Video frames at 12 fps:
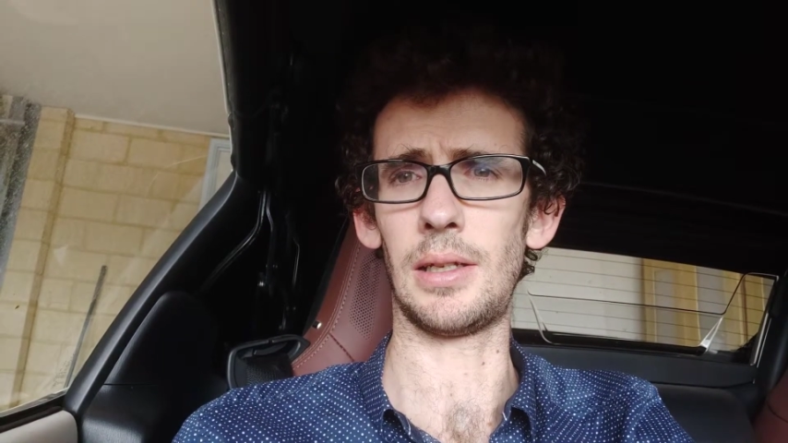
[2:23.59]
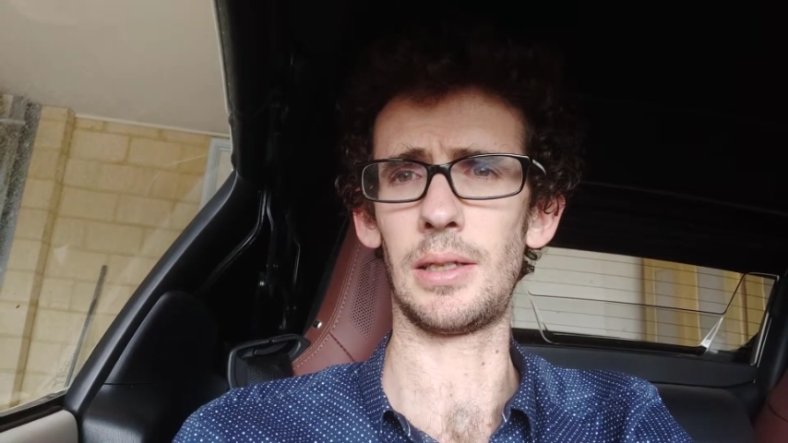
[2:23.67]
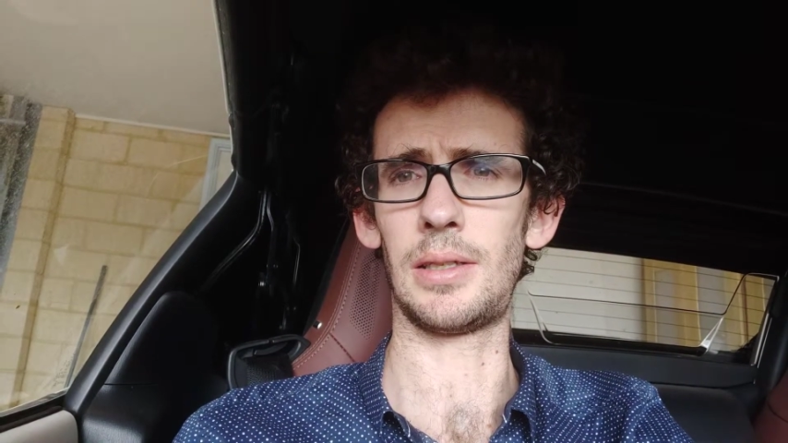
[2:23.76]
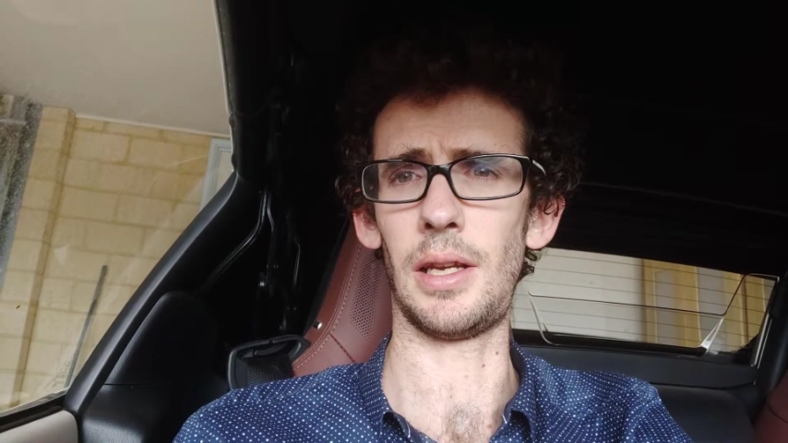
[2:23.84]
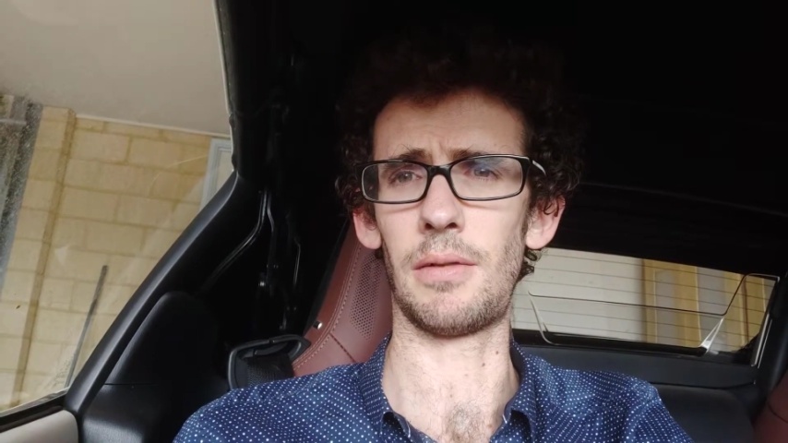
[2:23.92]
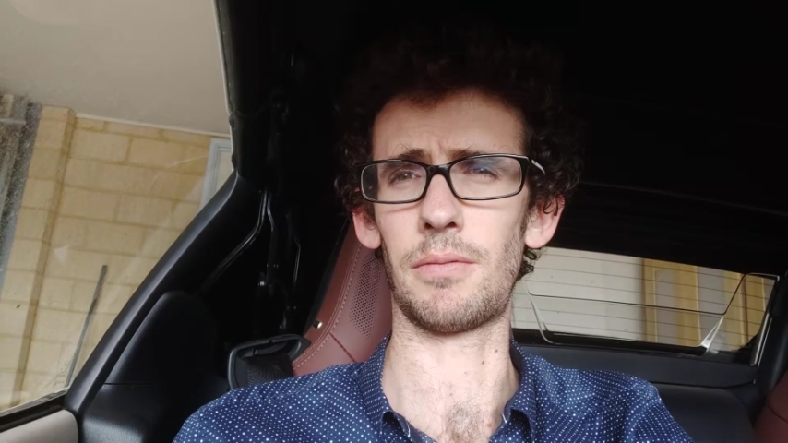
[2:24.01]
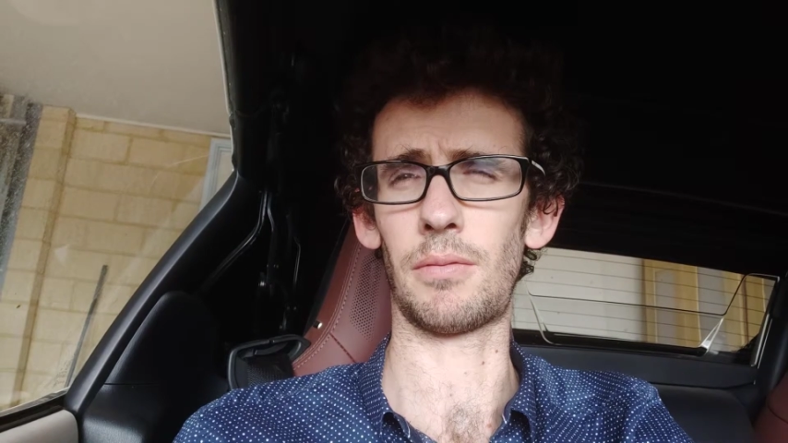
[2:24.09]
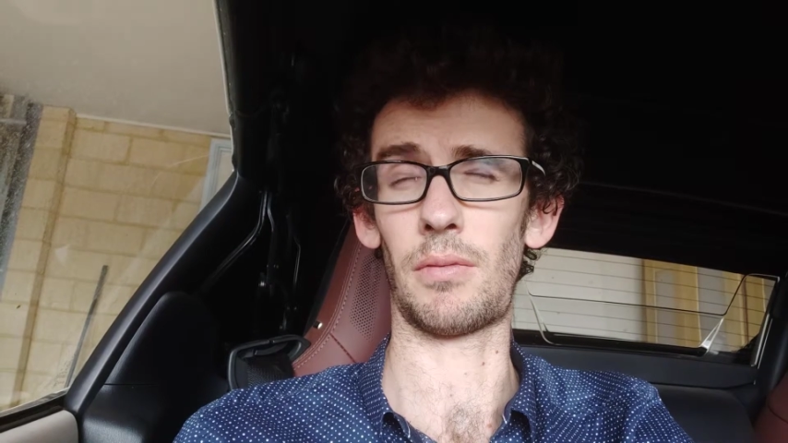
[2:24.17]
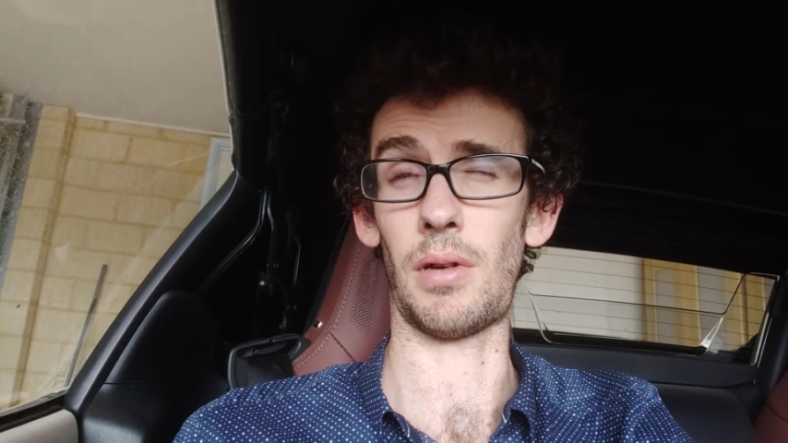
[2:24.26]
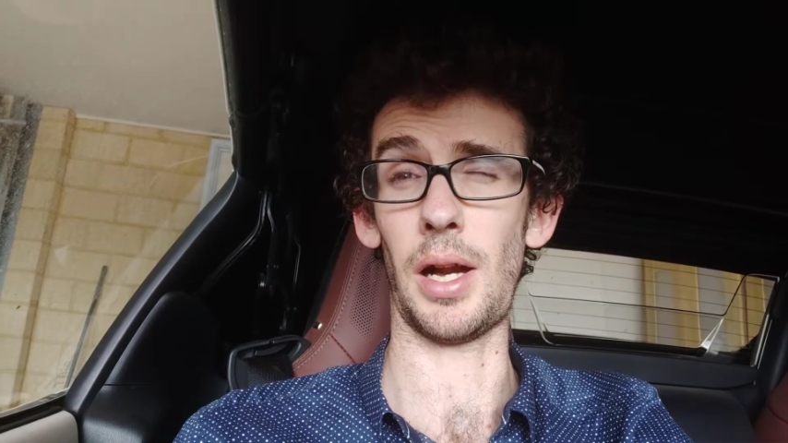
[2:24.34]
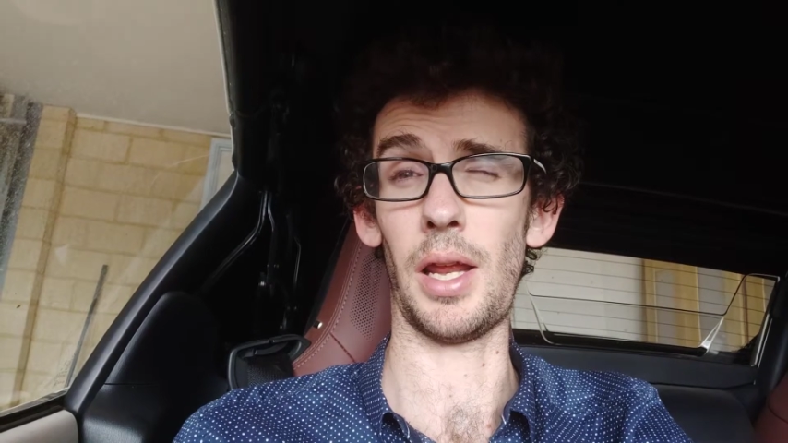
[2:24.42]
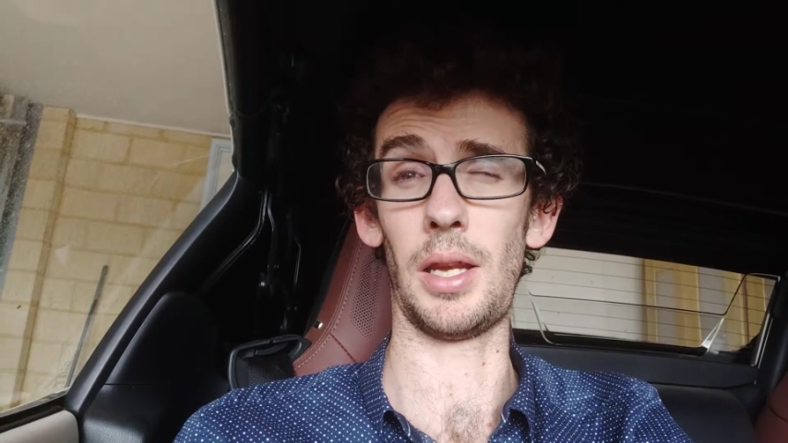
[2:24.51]
set of
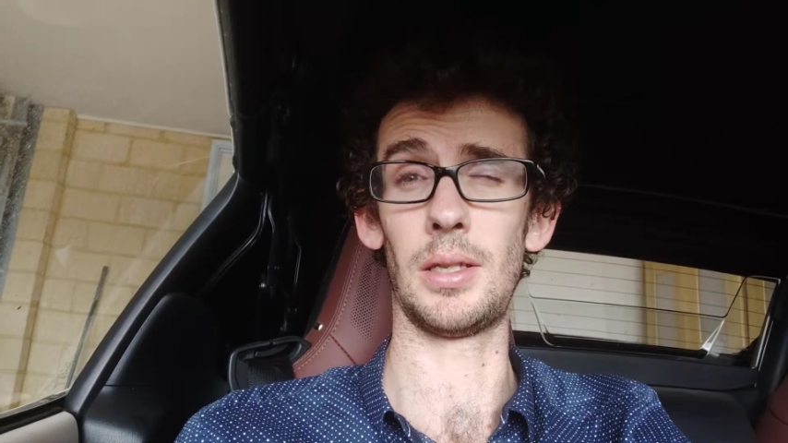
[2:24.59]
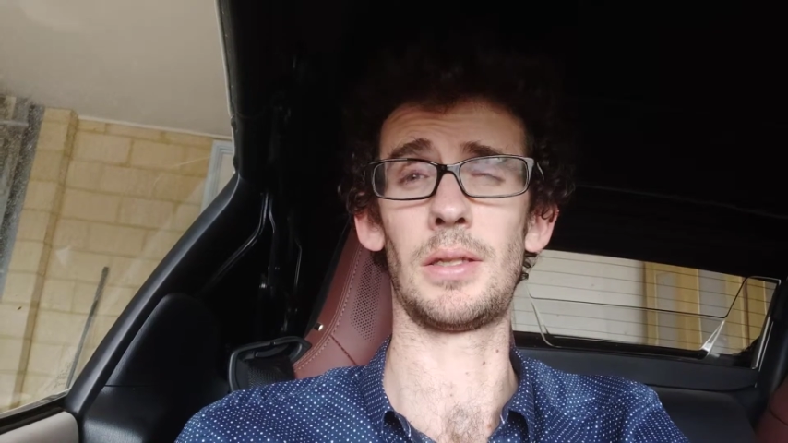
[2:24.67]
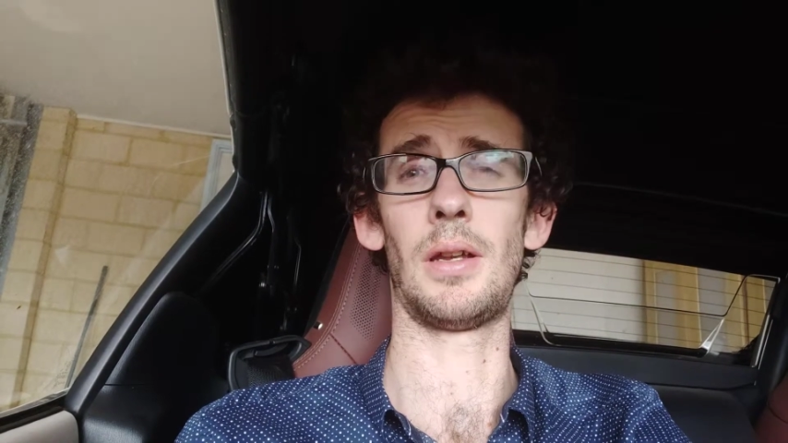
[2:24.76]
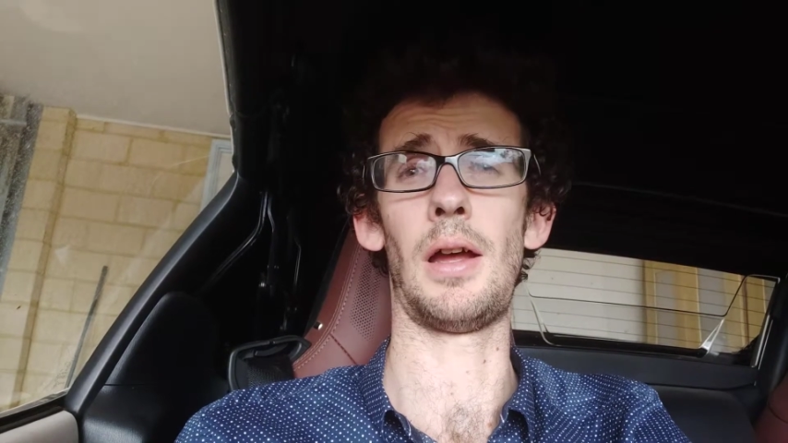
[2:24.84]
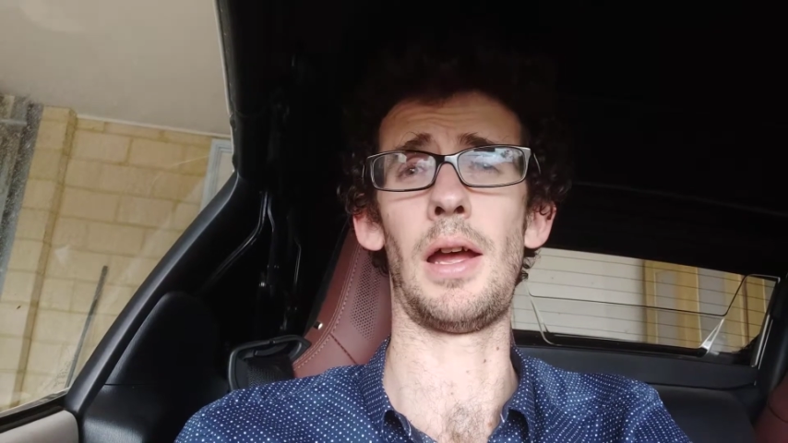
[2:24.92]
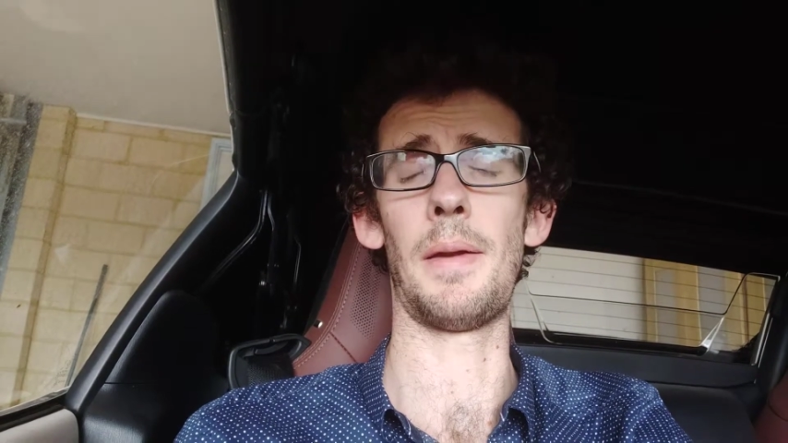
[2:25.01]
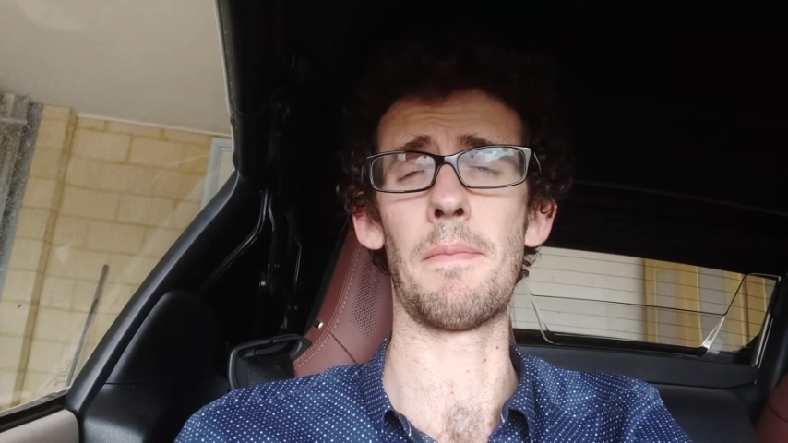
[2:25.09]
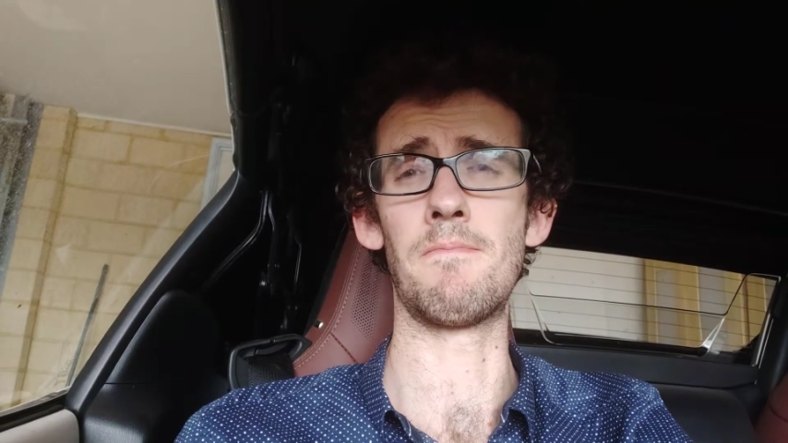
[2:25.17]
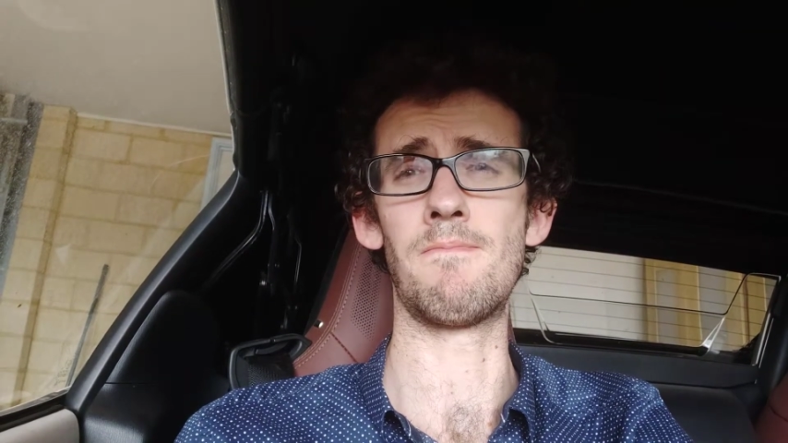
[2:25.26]
right hand side